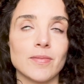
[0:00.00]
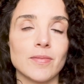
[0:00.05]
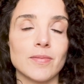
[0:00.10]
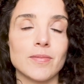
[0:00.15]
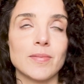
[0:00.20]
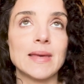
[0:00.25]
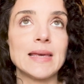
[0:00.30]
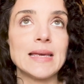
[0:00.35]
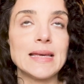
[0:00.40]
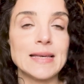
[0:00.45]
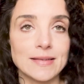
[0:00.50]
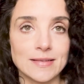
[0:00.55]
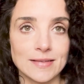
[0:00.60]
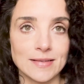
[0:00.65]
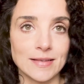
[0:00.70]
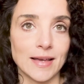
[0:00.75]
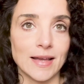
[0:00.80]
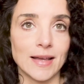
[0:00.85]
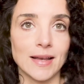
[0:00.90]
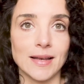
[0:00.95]

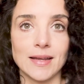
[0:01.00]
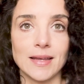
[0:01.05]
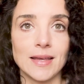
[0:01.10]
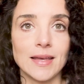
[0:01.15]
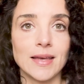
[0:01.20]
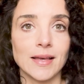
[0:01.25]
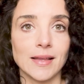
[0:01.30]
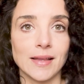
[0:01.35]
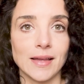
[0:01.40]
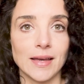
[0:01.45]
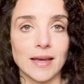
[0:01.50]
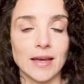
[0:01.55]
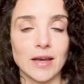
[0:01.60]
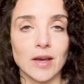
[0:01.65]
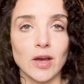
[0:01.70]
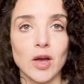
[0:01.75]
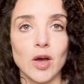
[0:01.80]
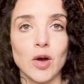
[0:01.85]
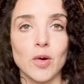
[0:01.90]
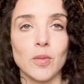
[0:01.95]
peace and
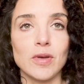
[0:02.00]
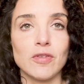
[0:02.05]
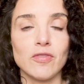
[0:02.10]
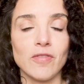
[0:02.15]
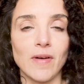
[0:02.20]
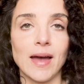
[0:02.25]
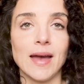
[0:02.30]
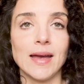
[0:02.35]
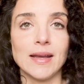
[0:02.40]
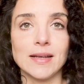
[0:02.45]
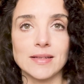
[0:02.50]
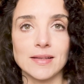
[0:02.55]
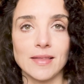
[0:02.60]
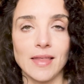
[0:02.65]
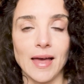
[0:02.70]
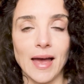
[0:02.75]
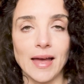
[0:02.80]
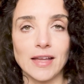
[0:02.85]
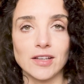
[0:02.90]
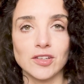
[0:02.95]
healing, we find
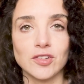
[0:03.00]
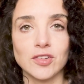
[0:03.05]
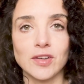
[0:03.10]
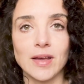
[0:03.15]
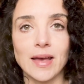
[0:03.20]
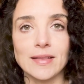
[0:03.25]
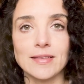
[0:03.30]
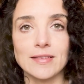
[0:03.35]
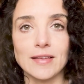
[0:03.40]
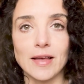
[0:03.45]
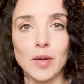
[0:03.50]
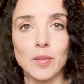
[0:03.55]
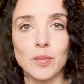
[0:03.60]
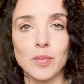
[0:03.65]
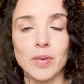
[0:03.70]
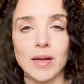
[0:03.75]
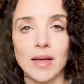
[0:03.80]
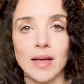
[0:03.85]
that she ends up